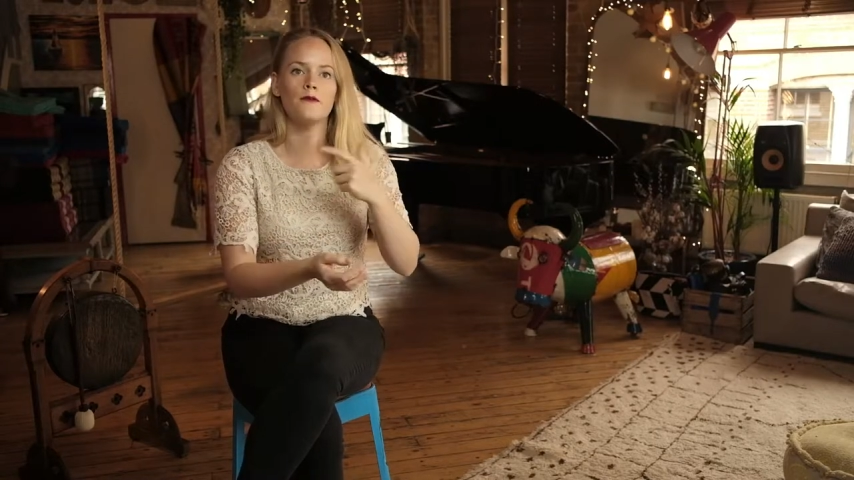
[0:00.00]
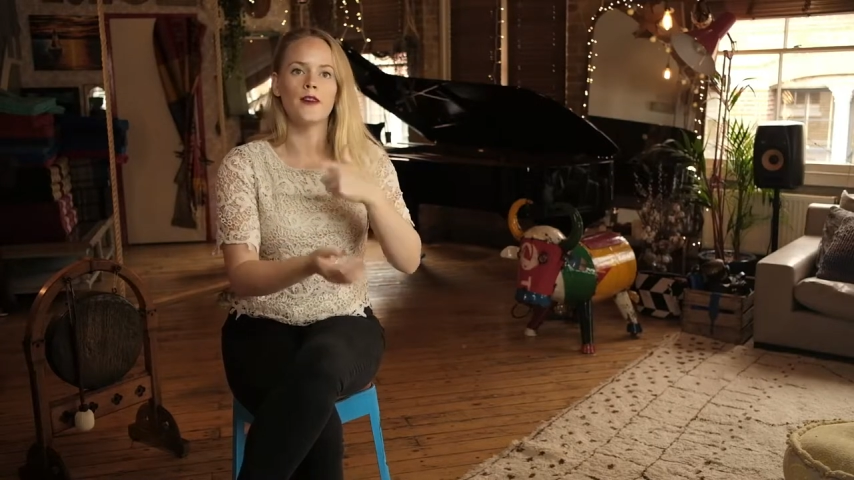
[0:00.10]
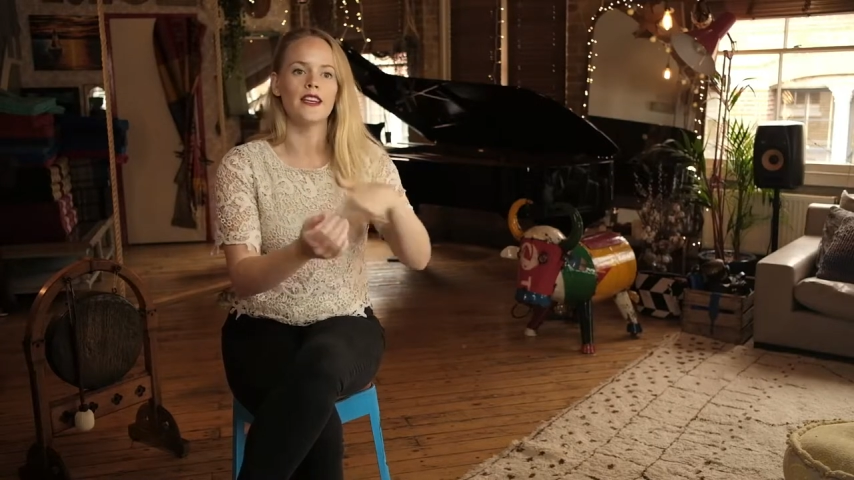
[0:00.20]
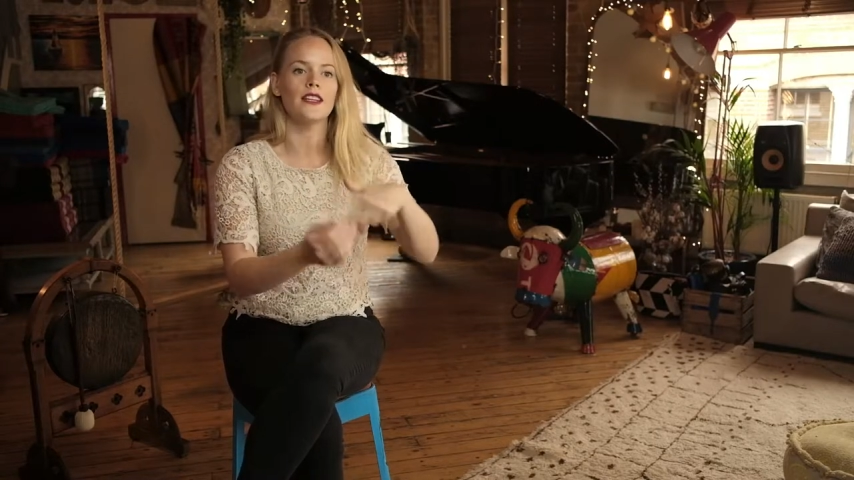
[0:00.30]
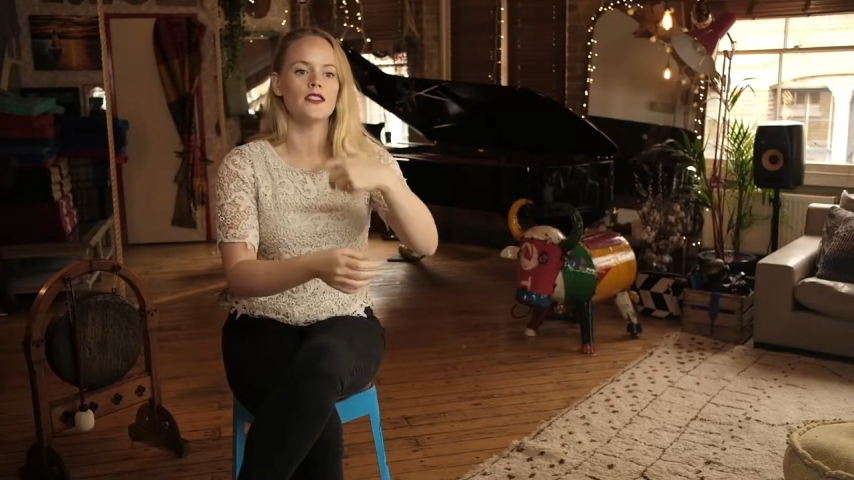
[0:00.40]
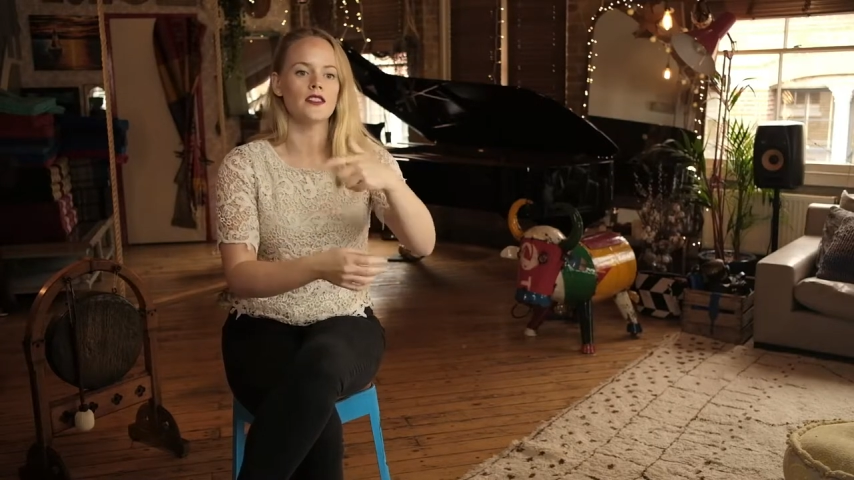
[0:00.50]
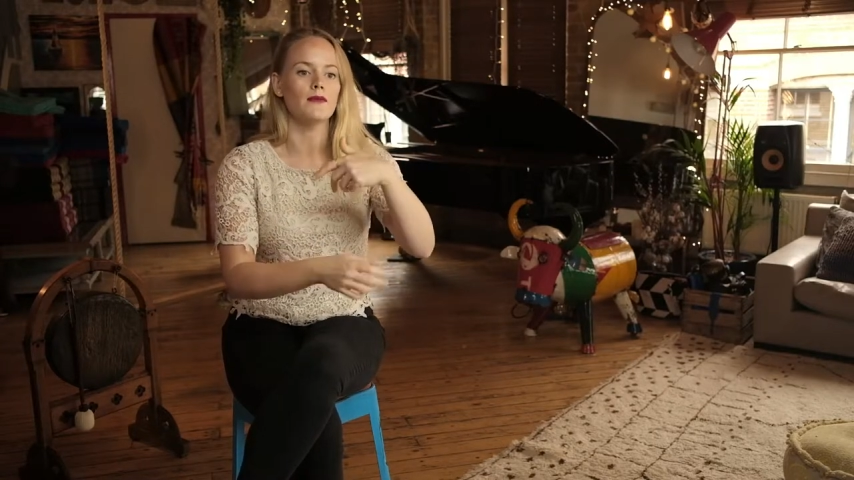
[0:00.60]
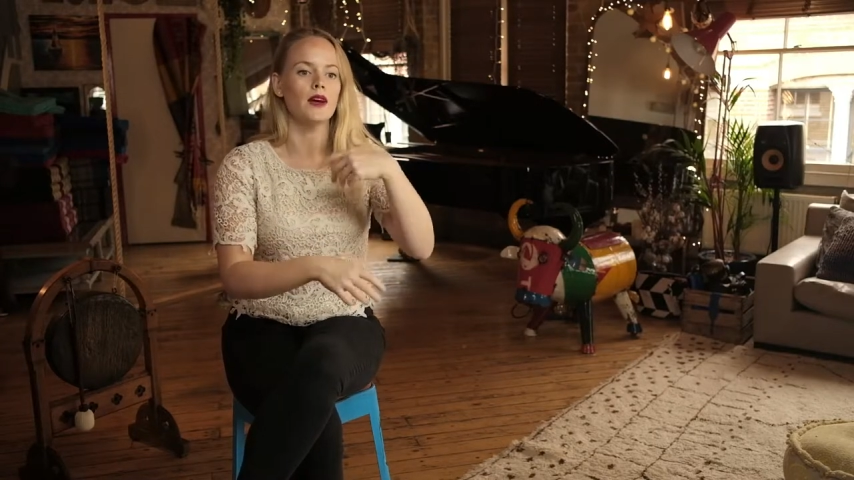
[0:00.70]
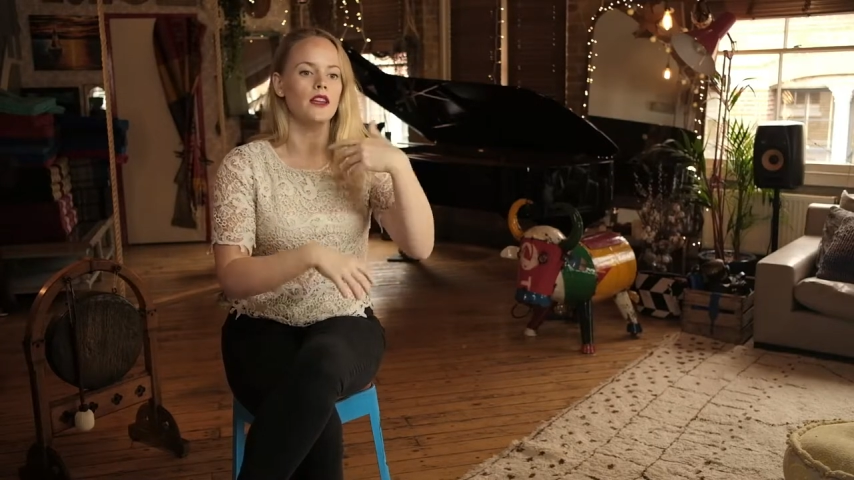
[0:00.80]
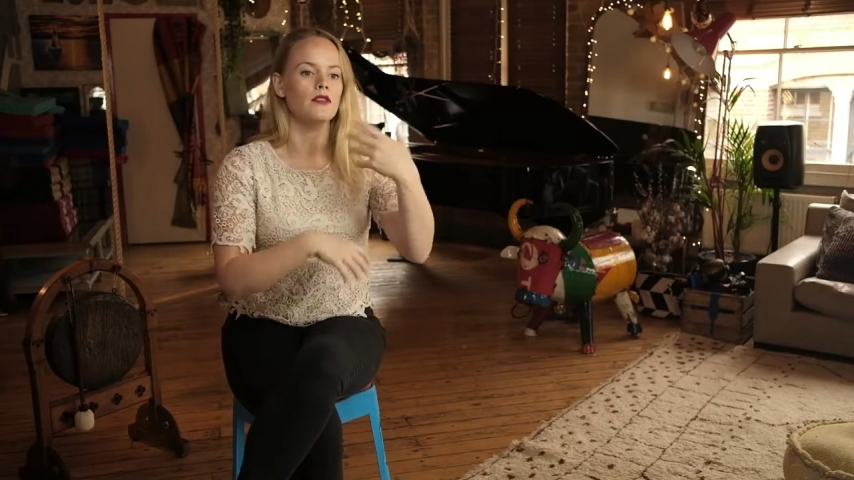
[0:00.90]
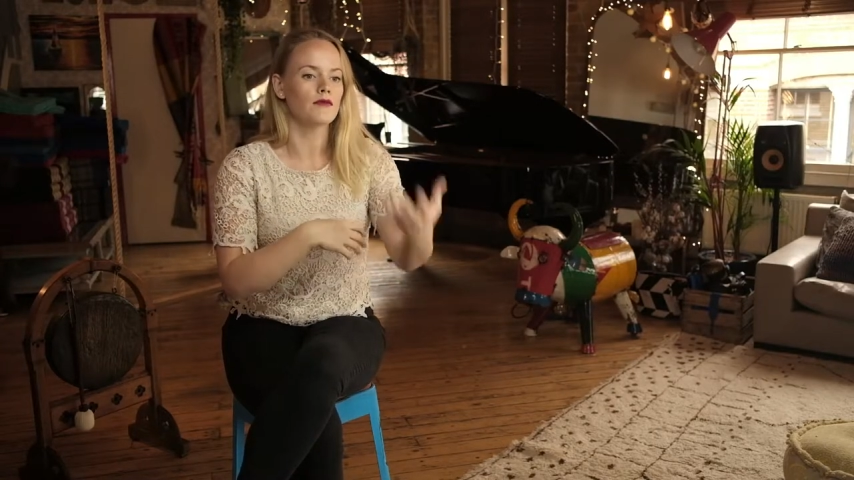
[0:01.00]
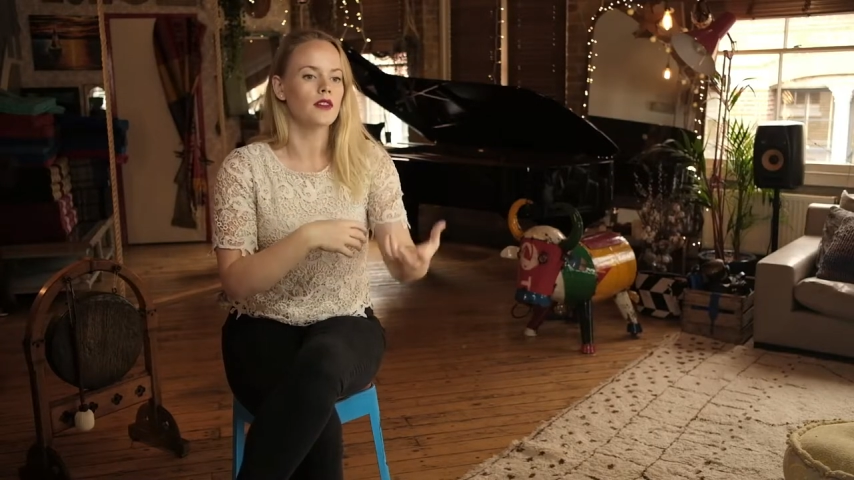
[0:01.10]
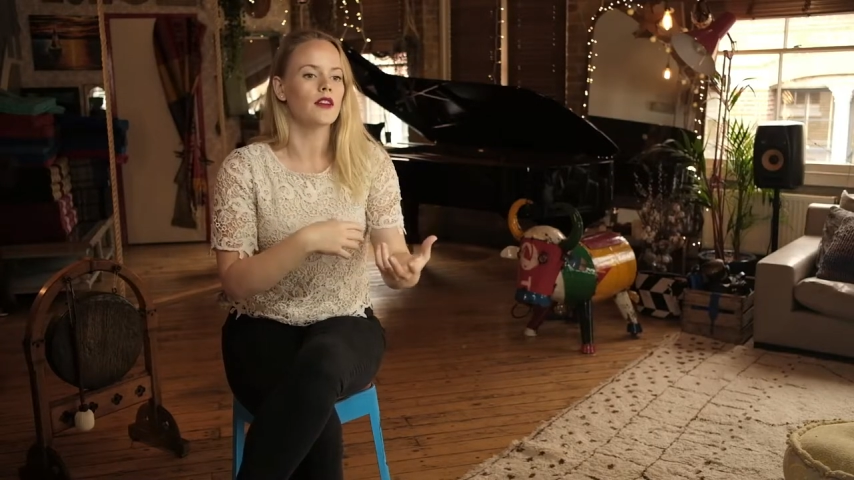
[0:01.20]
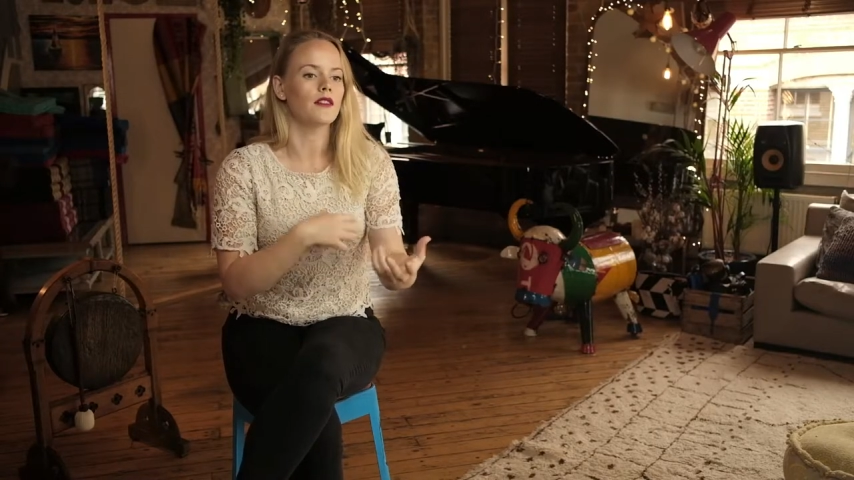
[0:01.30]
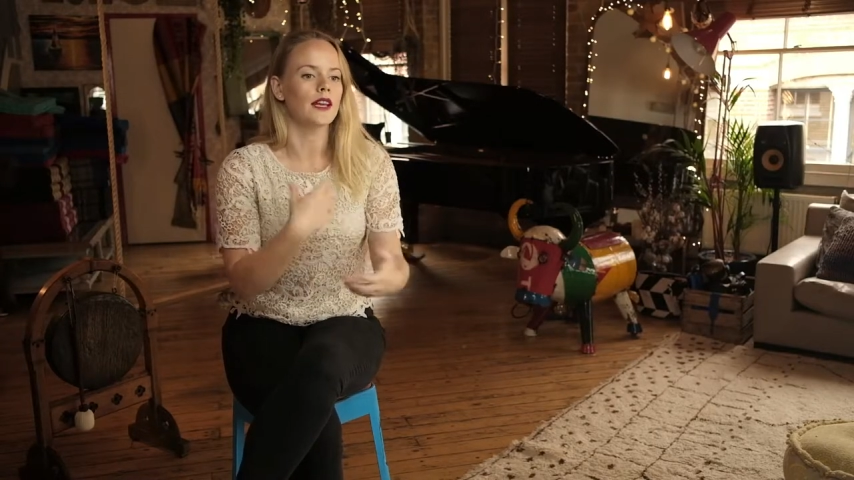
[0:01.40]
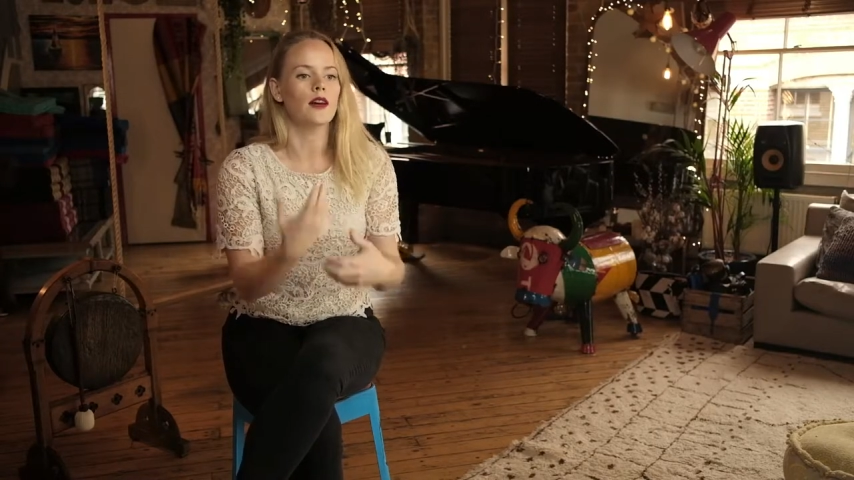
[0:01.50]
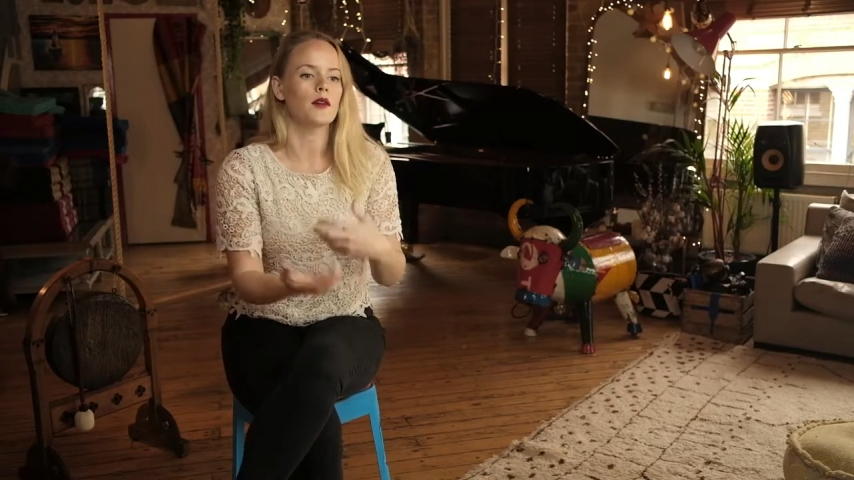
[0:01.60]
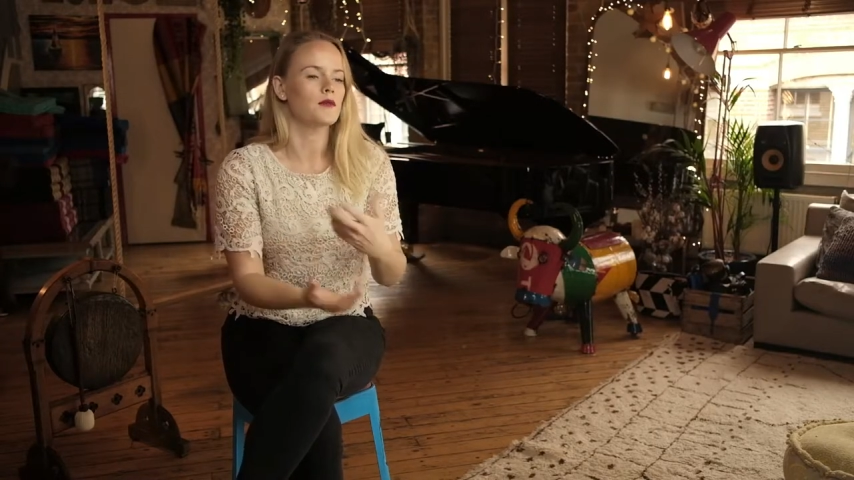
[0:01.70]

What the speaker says: fed into my career and how I